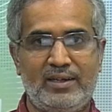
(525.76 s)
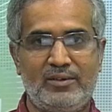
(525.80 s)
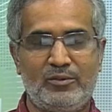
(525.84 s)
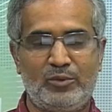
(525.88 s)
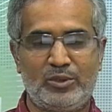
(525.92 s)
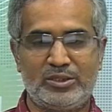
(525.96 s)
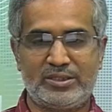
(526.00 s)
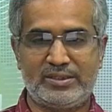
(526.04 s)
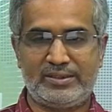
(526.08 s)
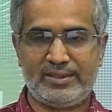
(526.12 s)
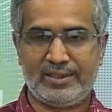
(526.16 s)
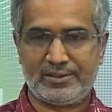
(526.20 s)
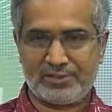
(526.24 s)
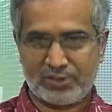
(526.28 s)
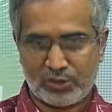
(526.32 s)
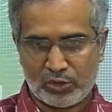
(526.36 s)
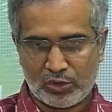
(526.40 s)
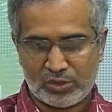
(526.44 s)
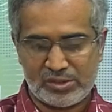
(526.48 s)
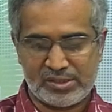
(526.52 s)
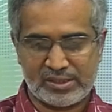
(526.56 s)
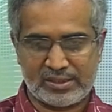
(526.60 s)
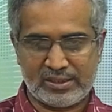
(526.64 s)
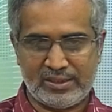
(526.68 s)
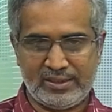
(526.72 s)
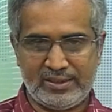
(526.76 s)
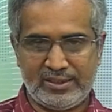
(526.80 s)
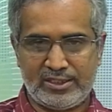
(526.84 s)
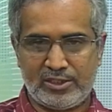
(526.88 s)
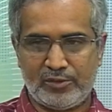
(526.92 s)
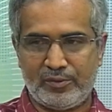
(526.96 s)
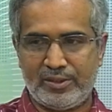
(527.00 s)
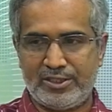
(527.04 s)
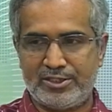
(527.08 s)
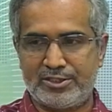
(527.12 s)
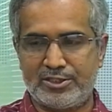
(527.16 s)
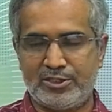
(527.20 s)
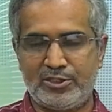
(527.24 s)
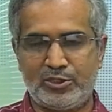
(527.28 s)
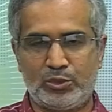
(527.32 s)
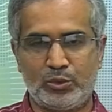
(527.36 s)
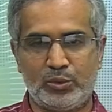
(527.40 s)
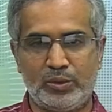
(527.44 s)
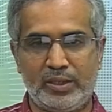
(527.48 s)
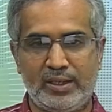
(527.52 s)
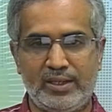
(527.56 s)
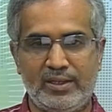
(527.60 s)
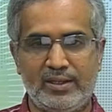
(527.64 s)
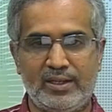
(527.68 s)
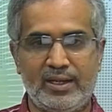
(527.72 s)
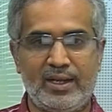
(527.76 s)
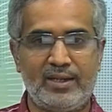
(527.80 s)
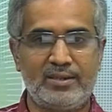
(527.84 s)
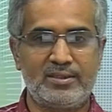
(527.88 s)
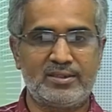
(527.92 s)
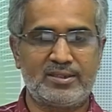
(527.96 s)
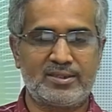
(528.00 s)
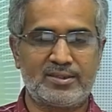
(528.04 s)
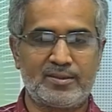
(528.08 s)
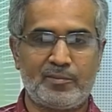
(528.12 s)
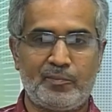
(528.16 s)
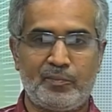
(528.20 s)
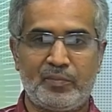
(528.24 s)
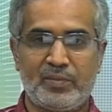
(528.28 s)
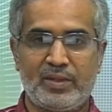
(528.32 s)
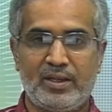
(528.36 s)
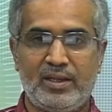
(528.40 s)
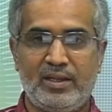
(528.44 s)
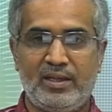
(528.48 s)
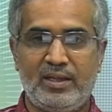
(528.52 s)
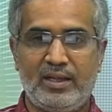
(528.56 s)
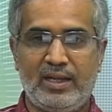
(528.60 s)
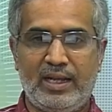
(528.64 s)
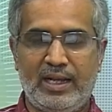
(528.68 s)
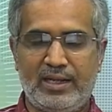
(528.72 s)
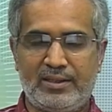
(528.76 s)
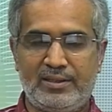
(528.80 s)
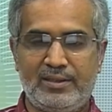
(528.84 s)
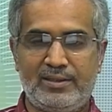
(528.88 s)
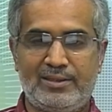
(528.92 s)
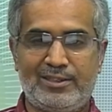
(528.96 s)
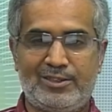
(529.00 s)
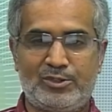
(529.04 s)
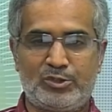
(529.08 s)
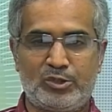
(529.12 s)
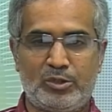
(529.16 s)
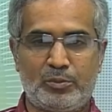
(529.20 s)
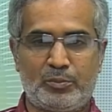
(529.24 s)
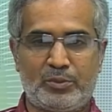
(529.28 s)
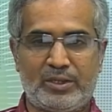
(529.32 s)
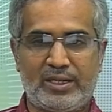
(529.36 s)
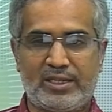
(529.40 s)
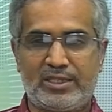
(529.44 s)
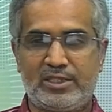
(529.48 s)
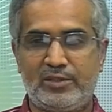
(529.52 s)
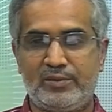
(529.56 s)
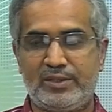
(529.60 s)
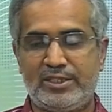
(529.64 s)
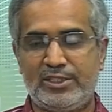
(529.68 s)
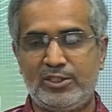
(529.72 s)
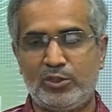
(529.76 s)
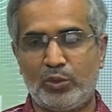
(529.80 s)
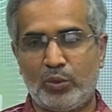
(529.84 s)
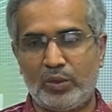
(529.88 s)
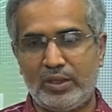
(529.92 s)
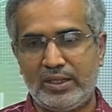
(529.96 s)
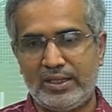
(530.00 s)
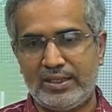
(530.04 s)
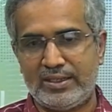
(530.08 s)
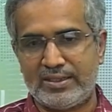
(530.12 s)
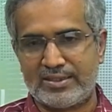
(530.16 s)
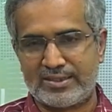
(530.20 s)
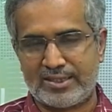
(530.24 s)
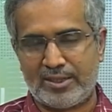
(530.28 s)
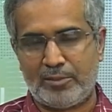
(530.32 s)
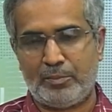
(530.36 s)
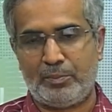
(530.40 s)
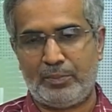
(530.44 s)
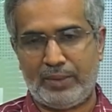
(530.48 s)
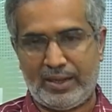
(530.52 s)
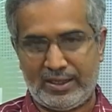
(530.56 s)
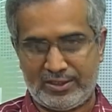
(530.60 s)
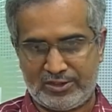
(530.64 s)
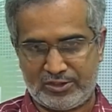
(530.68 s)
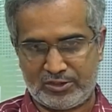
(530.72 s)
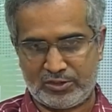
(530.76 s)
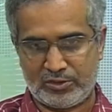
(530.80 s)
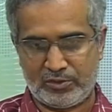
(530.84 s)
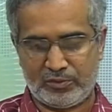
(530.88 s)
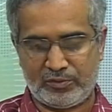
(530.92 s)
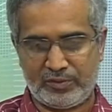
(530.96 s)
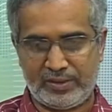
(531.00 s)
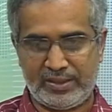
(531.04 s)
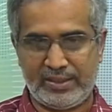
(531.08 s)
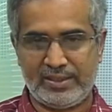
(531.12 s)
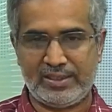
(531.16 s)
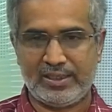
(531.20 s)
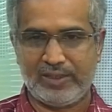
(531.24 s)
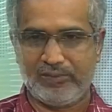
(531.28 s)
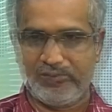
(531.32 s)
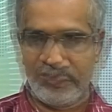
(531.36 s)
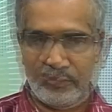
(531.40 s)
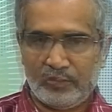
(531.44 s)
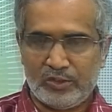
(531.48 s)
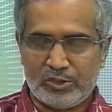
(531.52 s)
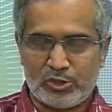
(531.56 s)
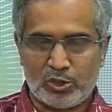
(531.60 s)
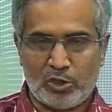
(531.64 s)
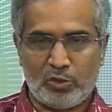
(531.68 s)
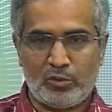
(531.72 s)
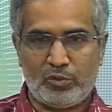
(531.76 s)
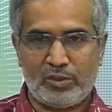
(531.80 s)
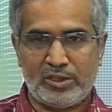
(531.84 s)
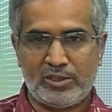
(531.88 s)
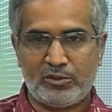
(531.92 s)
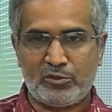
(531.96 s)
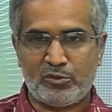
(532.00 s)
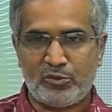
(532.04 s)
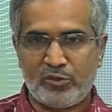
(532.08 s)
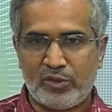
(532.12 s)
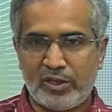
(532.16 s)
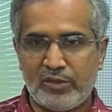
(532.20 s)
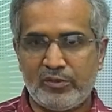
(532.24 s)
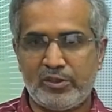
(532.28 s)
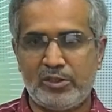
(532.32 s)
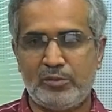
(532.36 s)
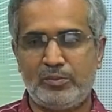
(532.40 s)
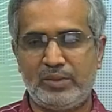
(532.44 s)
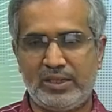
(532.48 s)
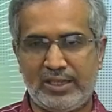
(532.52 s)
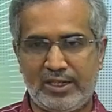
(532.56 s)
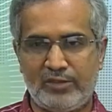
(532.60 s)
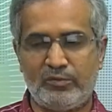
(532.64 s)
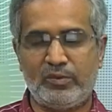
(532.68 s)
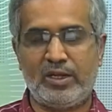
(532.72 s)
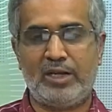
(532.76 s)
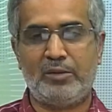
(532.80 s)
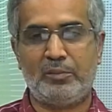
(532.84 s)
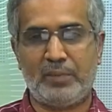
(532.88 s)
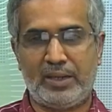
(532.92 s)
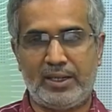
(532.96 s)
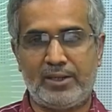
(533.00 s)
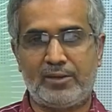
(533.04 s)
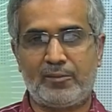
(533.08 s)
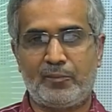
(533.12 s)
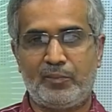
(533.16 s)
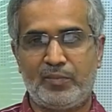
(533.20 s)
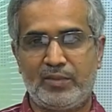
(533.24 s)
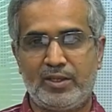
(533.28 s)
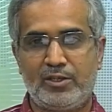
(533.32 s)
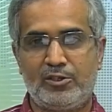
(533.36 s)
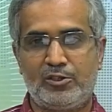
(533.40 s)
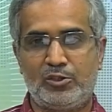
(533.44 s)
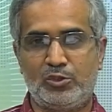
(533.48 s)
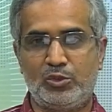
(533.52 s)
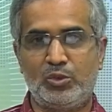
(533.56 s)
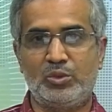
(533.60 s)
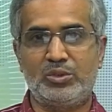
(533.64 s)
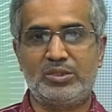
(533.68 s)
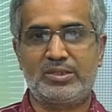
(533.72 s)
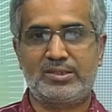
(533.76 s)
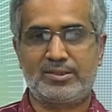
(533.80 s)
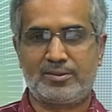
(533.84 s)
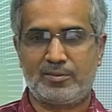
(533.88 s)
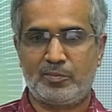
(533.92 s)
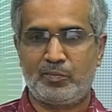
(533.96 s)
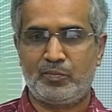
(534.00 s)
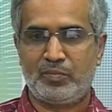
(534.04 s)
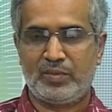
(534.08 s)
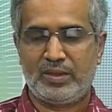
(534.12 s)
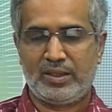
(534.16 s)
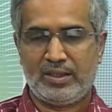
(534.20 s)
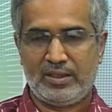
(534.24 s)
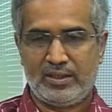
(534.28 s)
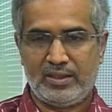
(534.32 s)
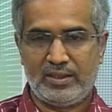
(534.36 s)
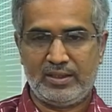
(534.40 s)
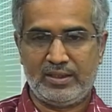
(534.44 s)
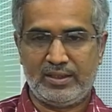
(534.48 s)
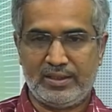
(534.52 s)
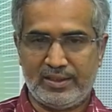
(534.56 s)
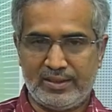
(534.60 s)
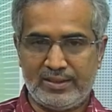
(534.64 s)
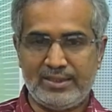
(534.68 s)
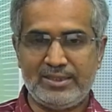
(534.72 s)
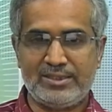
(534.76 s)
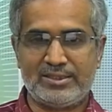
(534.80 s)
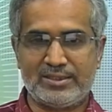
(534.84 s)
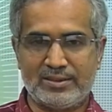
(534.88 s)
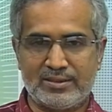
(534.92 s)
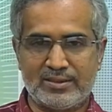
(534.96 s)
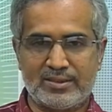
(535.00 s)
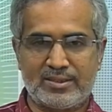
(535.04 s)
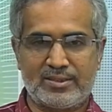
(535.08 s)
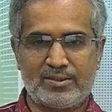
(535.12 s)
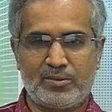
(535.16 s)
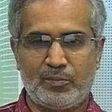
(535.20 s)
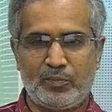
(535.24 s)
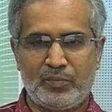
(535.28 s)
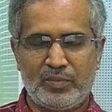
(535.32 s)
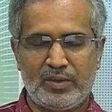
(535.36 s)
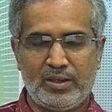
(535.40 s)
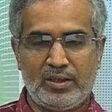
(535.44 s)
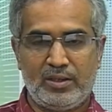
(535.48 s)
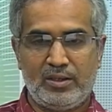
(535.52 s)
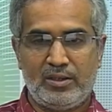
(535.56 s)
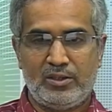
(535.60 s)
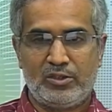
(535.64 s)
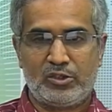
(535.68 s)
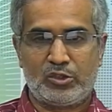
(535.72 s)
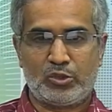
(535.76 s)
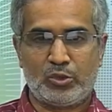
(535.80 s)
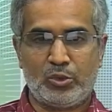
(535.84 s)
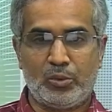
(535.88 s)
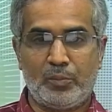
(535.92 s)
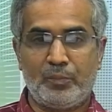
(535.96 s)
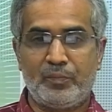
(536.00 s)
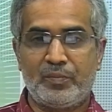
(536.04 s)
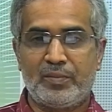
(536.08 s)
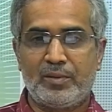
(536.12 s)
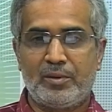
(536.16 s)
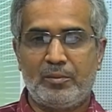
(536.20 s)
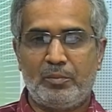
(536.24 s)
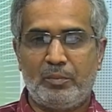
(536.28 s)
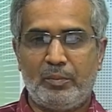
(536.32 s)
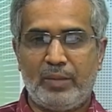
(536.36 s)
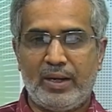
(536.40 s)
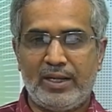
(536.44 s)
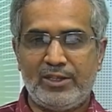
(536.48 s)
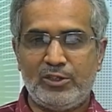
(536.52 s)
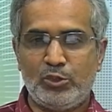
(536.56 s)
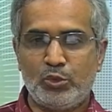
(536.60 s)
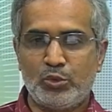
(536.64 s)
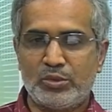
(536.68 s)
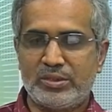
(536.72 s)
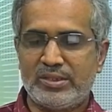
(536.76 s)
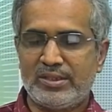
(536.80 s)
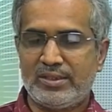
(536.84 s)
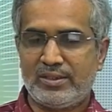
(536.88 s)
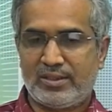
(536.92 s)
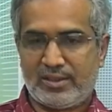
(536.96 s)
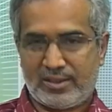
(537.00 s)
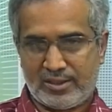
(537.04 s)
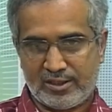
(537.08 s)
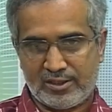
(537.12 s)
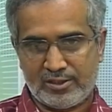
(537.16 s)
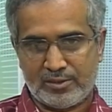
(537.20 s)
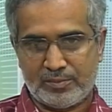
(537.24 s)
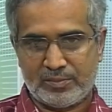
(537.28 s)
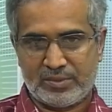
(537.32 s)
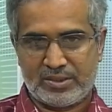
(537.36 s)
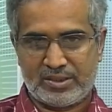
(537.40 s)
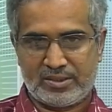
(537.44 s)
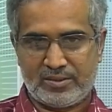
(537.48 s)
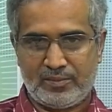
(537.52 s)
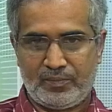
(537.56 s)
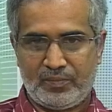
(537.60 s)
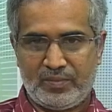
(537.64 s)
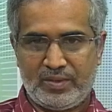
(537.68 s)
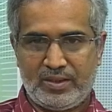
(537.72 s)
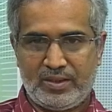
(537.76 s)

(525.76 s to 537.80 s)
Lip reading: was a technological intervention to enhance agricultural productivity only in some parts of India, which offered a favorable environment to those regions. So, by using terms